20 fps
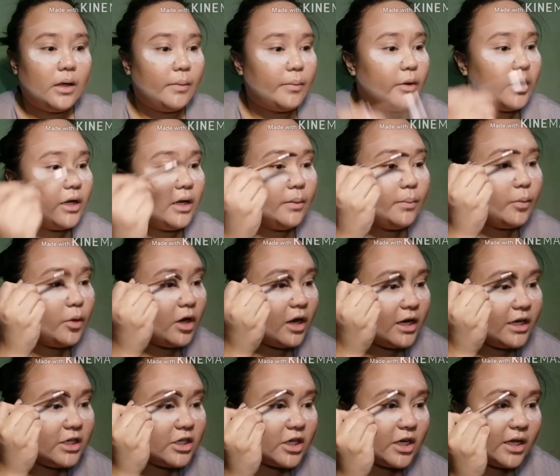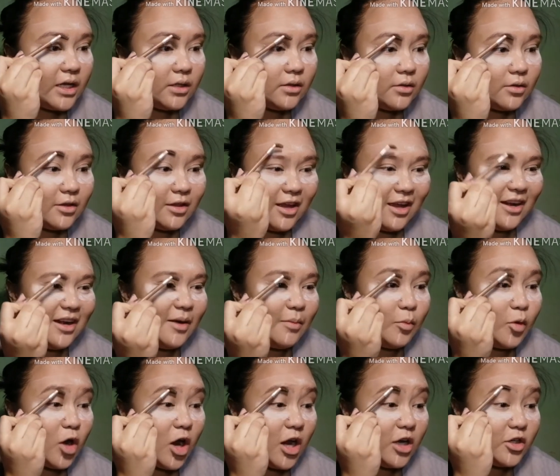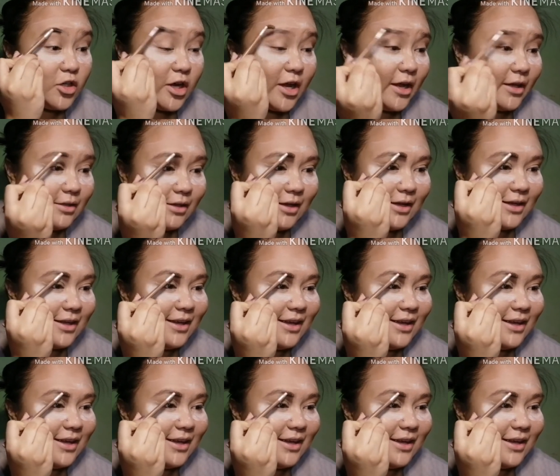I'm gonna brush it. Pare, brush it.